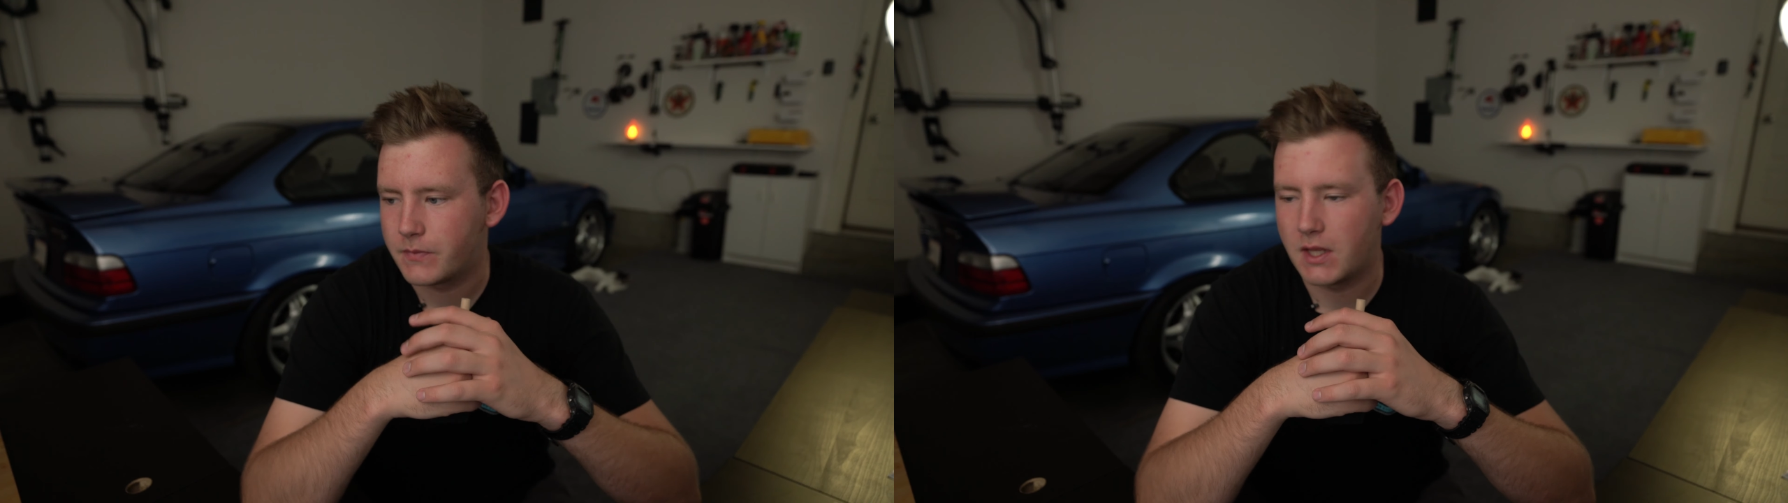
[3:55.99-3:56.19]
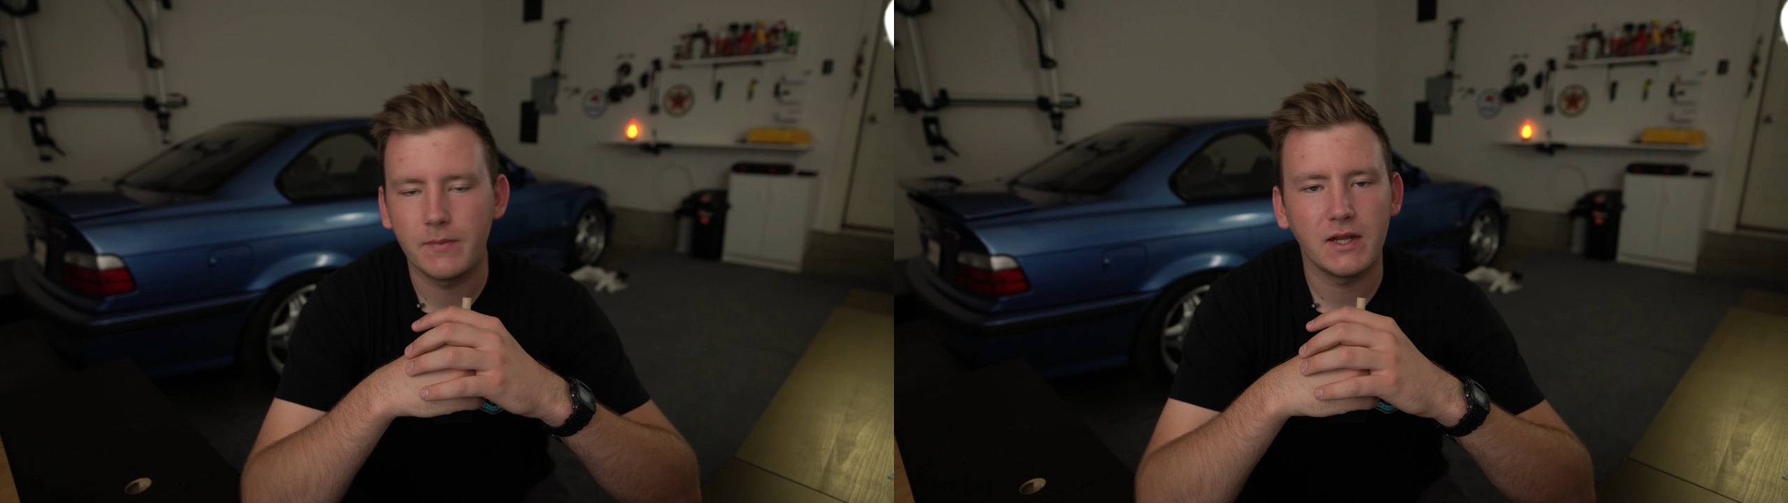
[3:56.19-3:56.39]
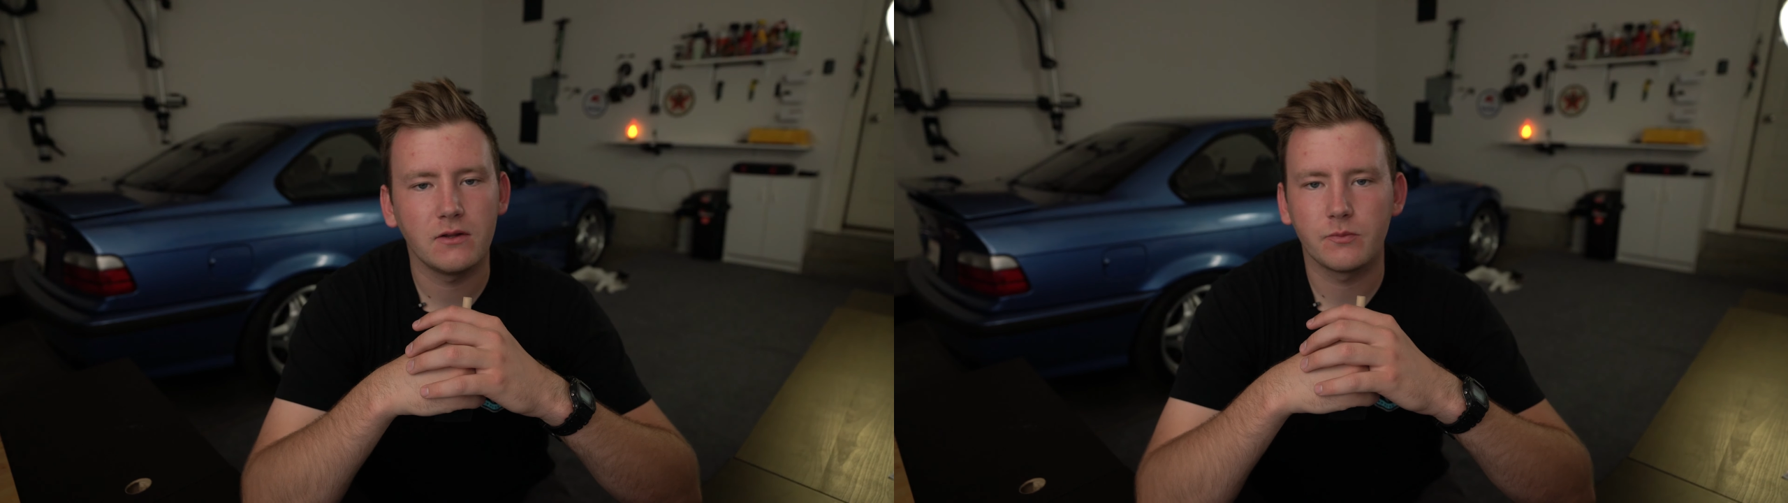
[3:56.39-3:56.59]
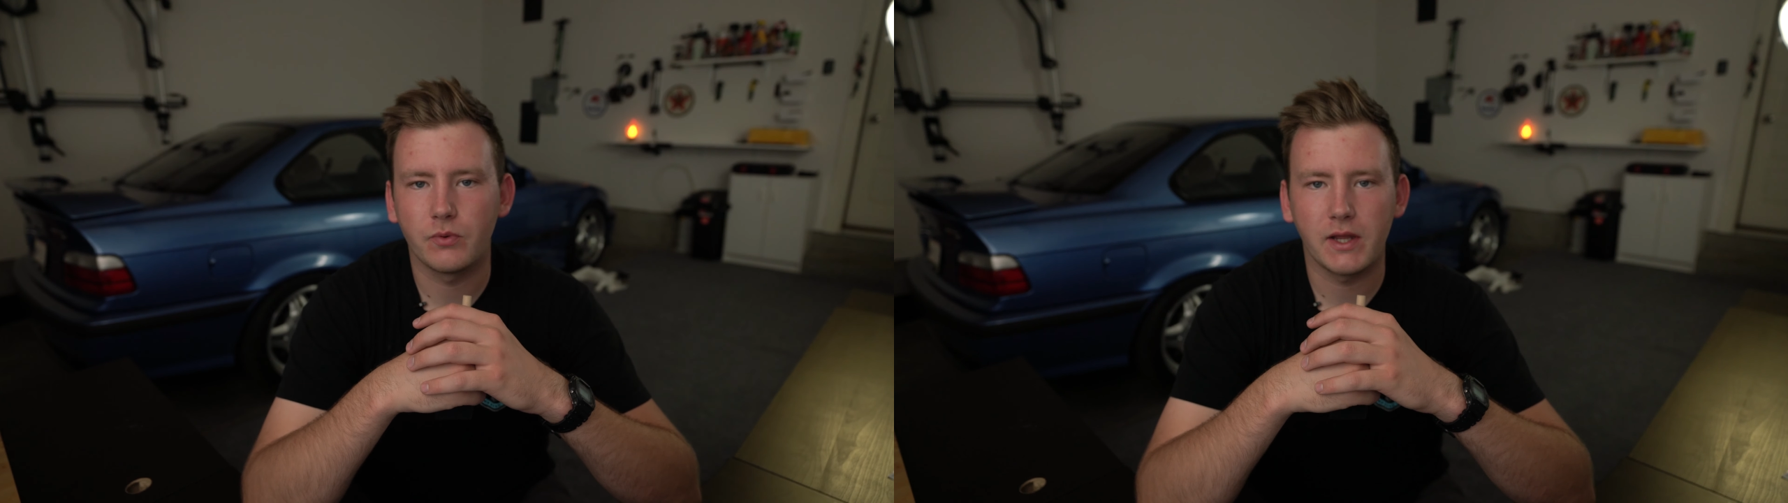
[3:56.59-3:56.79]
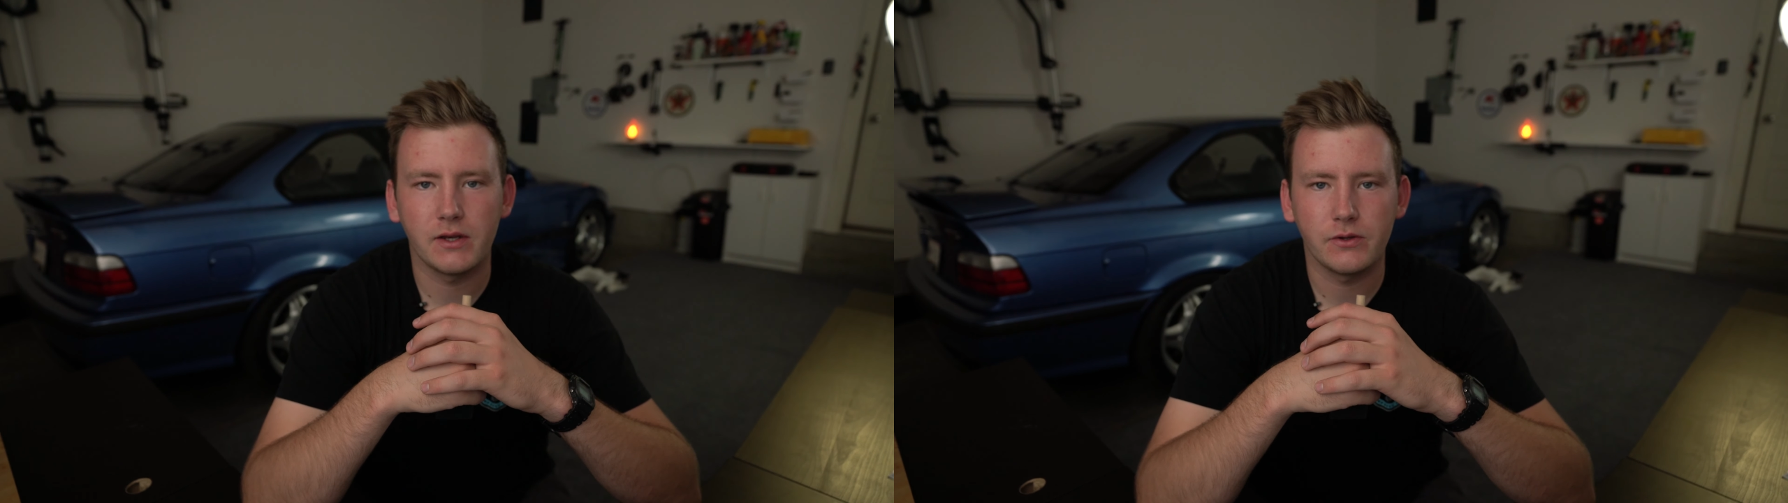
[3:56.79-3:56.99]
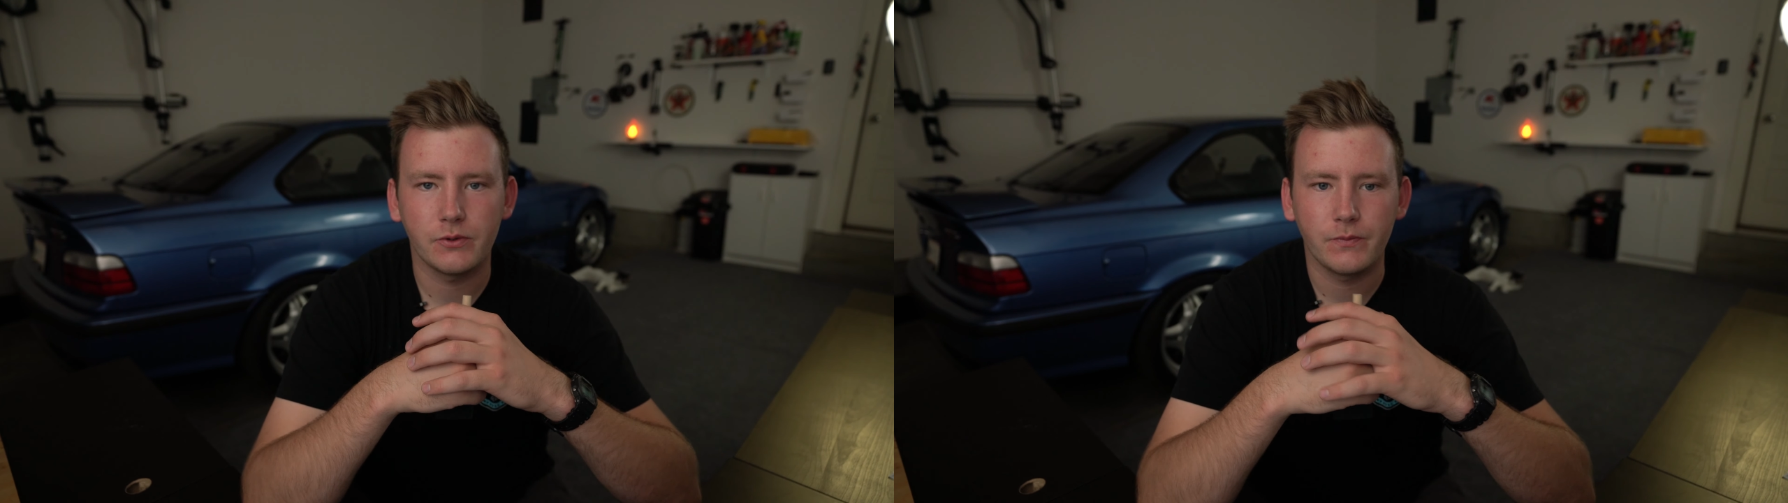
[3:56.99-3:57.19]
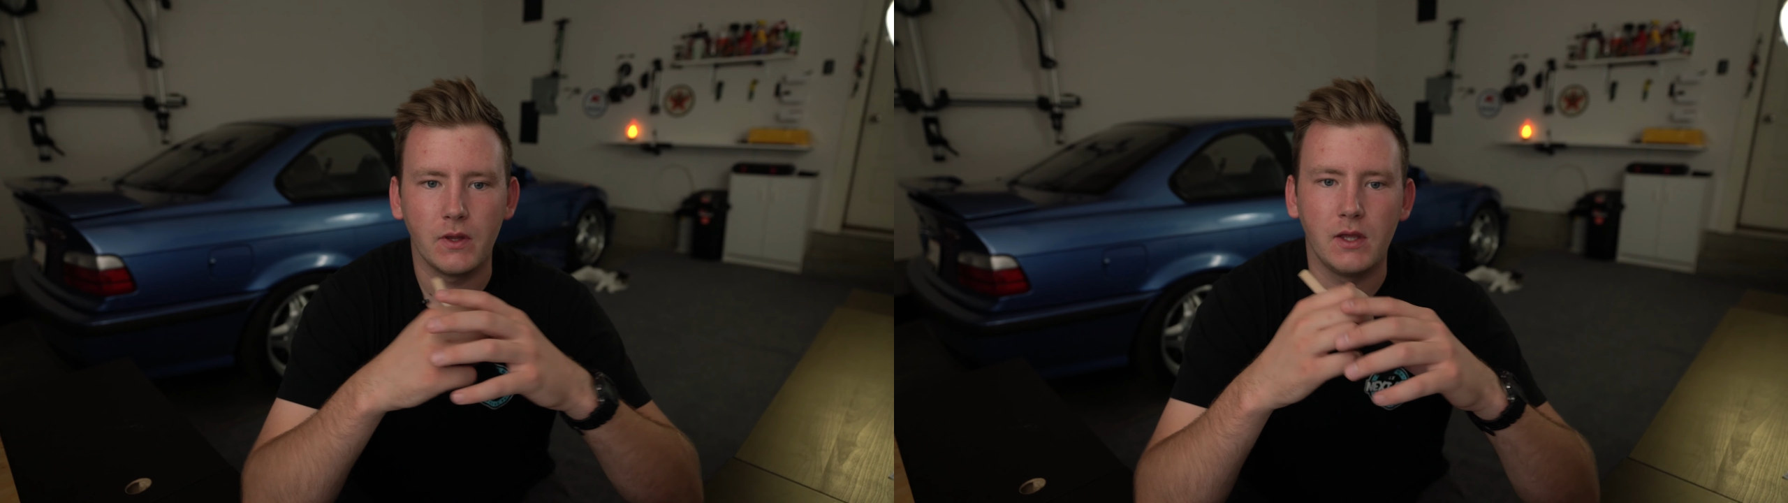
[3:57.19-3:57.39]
It made it look brand new.